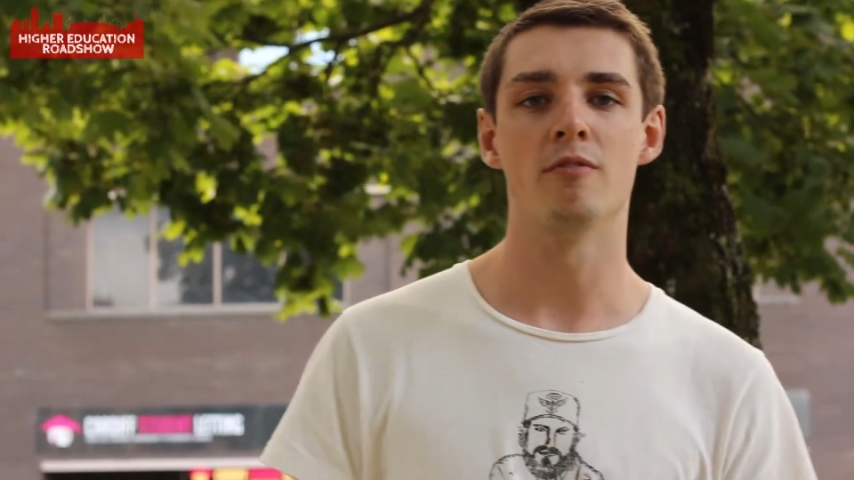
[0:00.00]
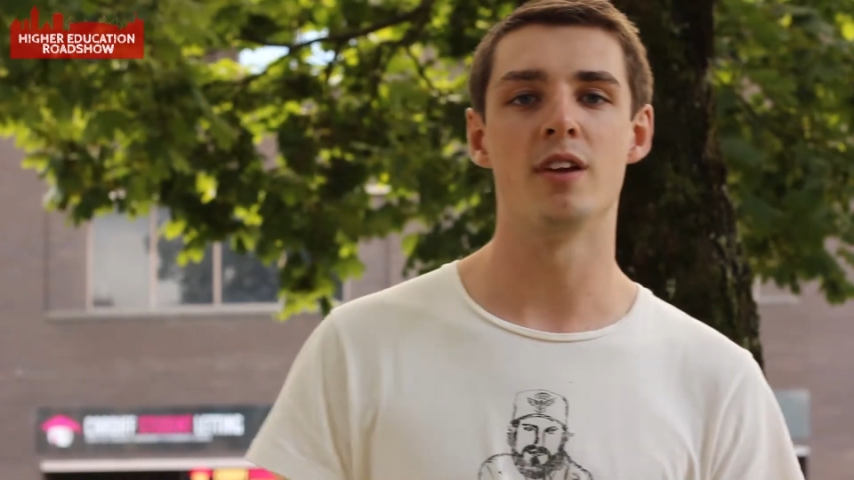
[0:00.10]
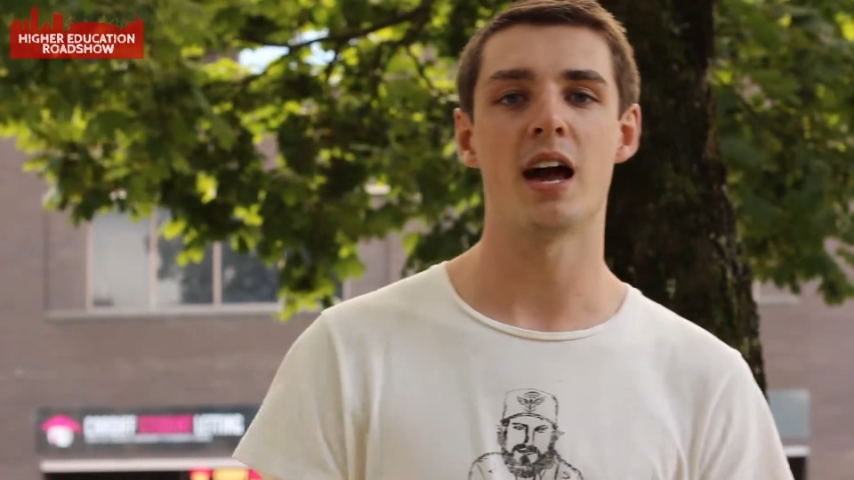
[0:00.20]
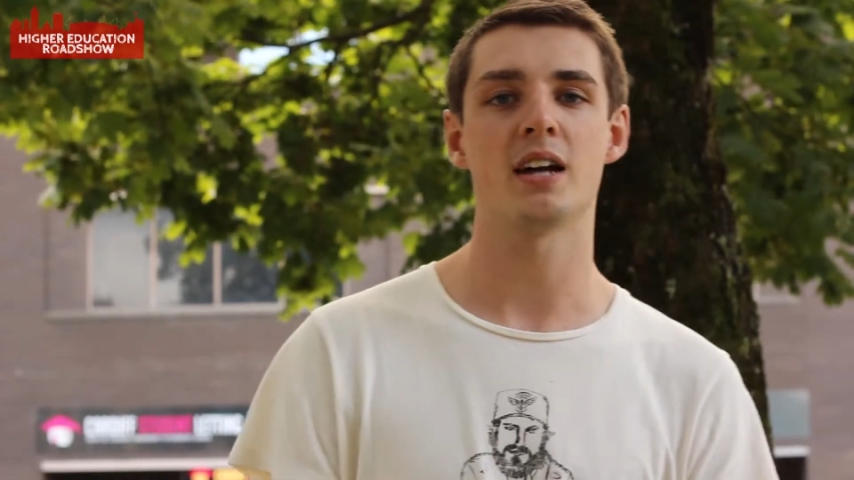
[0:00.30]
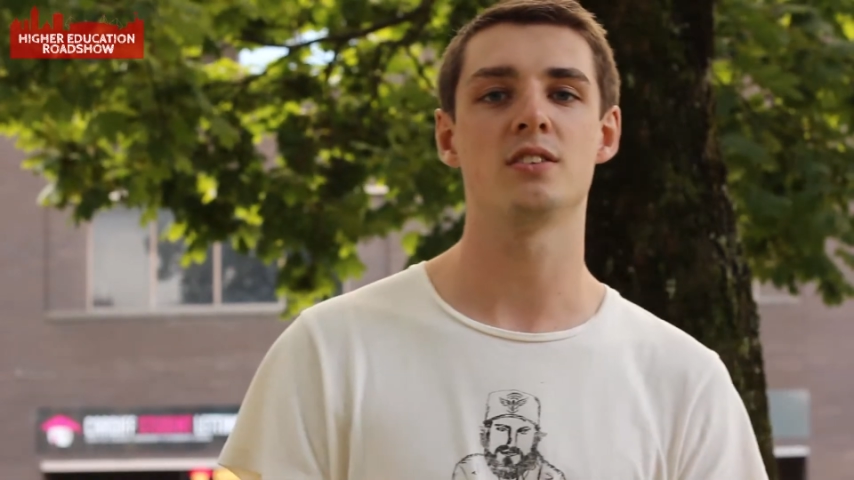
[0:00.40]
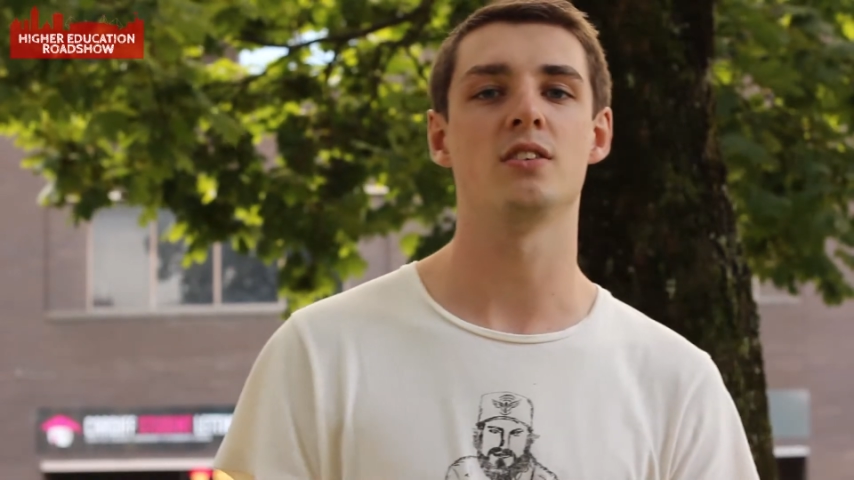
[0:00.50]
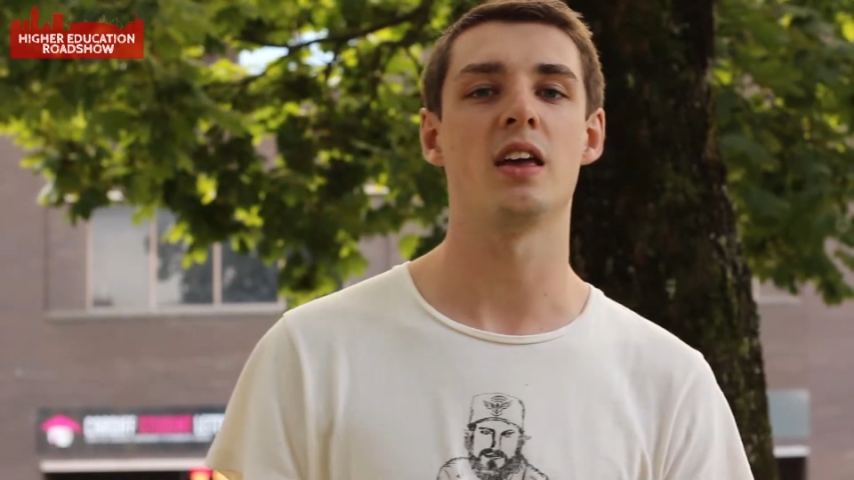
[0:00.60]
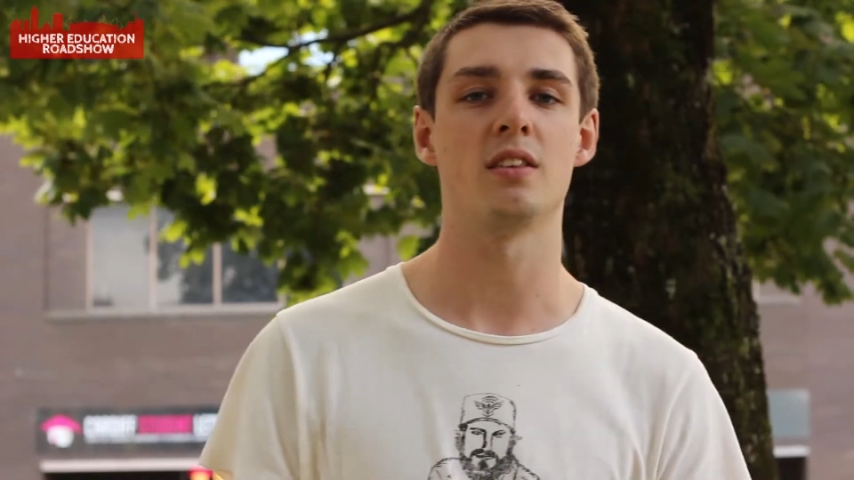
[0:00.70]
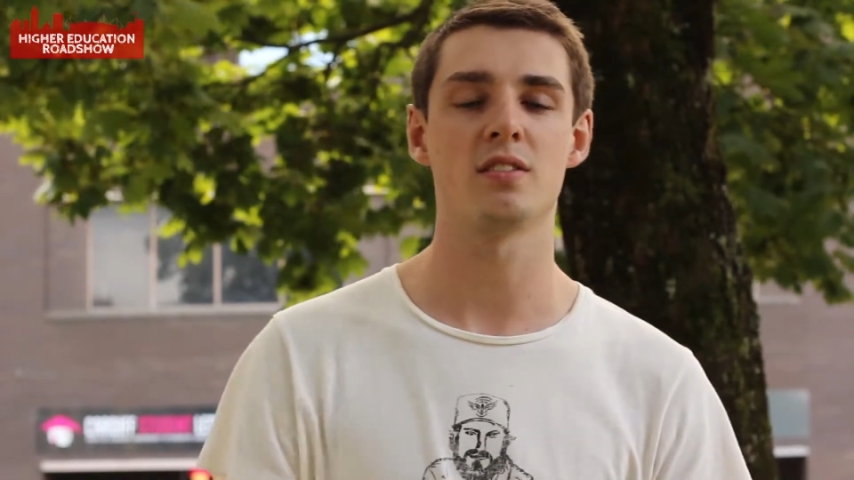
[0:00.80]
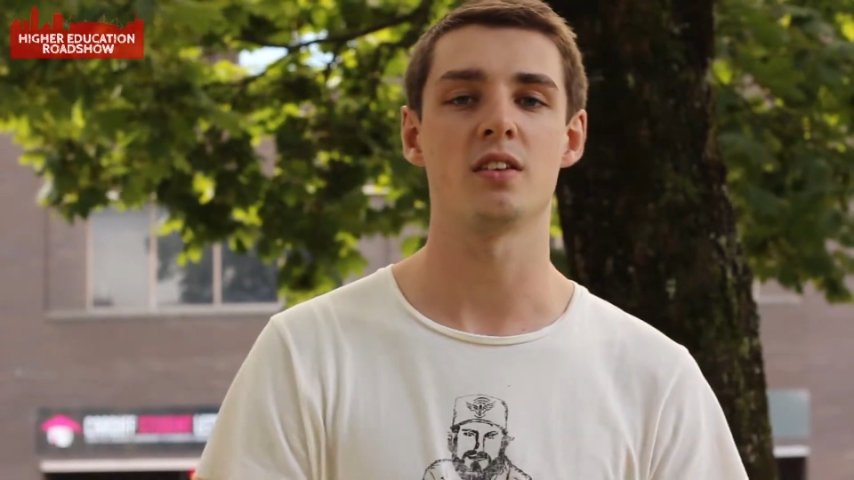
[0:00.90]
react
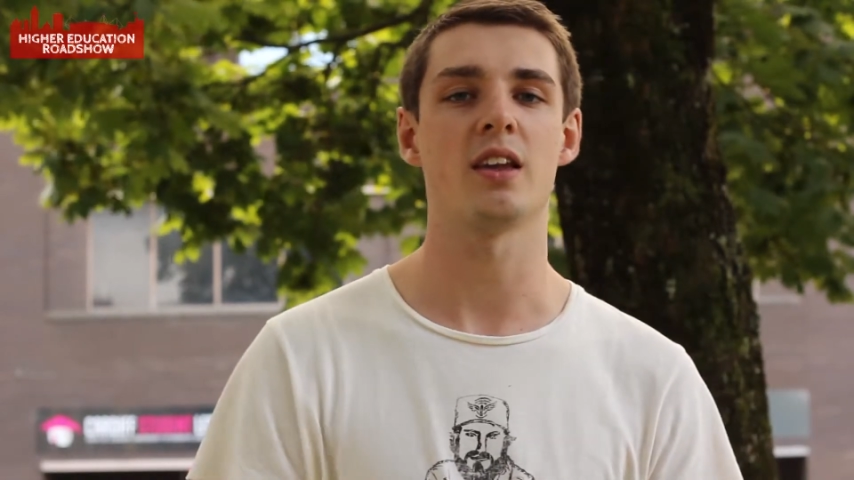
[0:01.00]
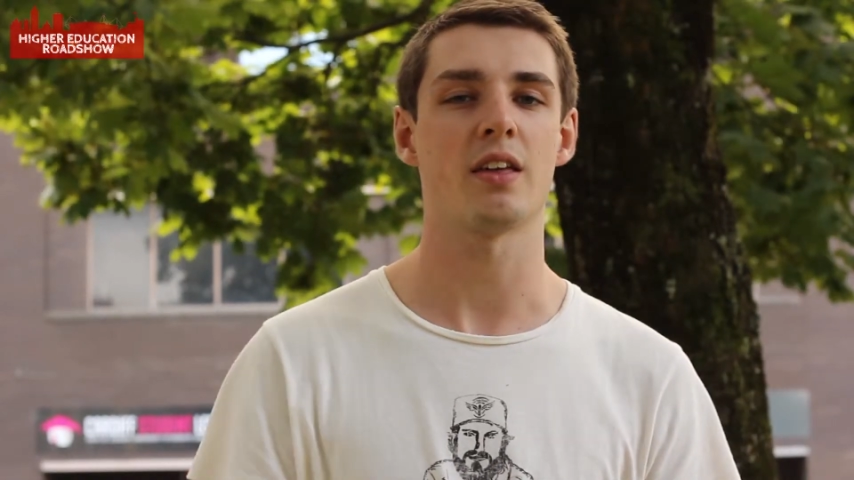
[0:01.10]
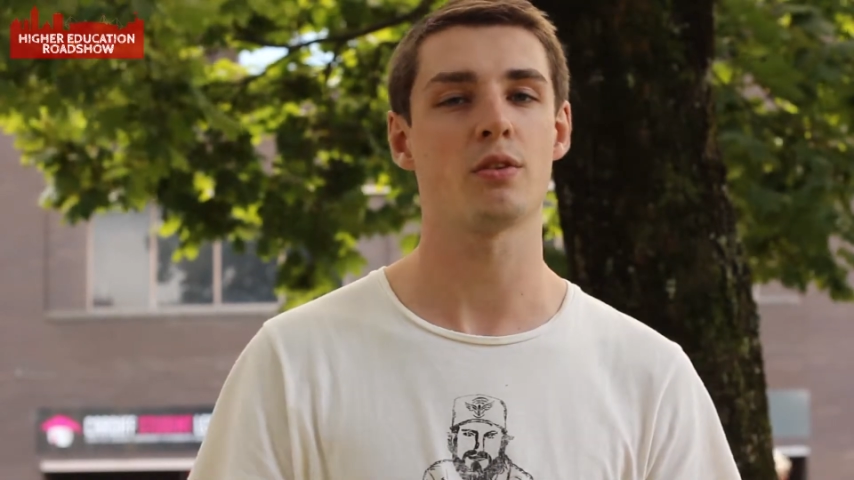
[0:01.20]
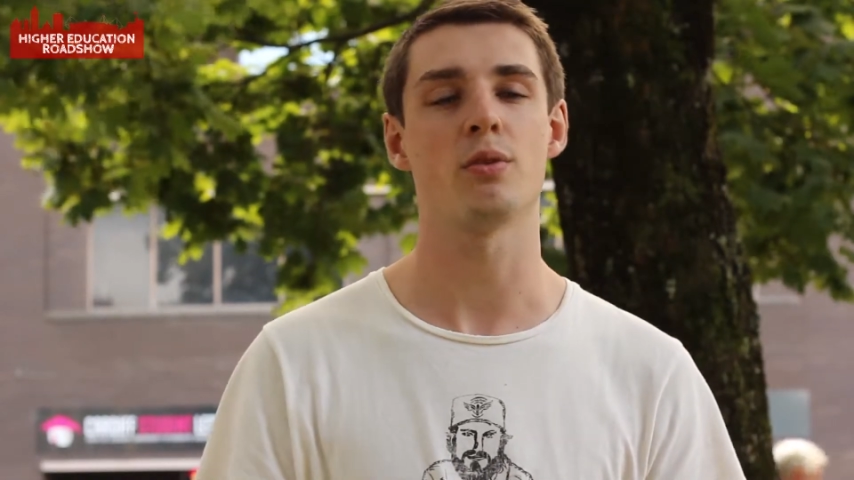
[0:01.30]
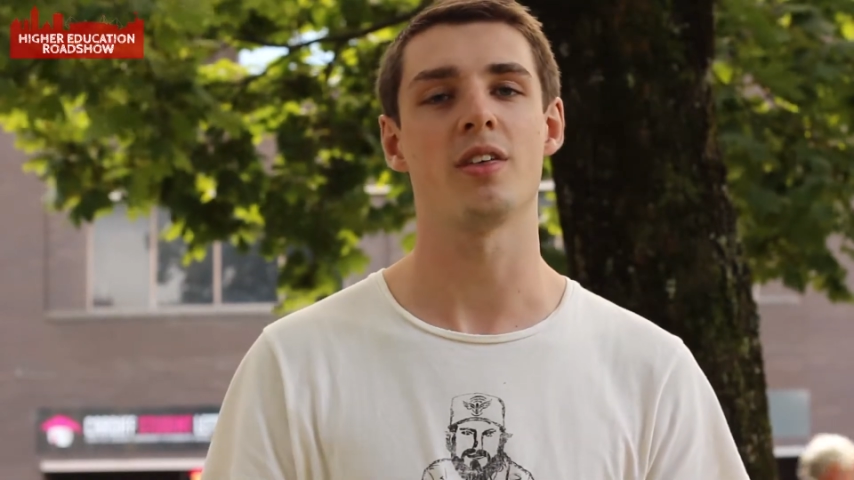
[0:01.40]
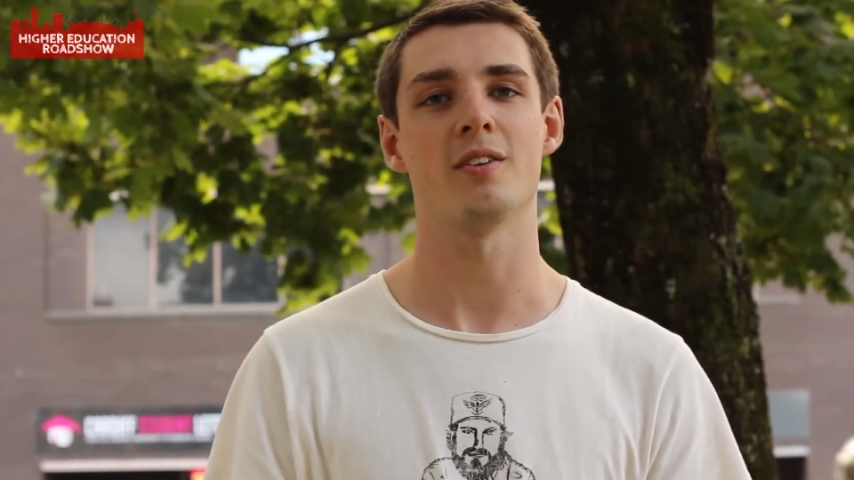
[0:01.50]
in certain ethical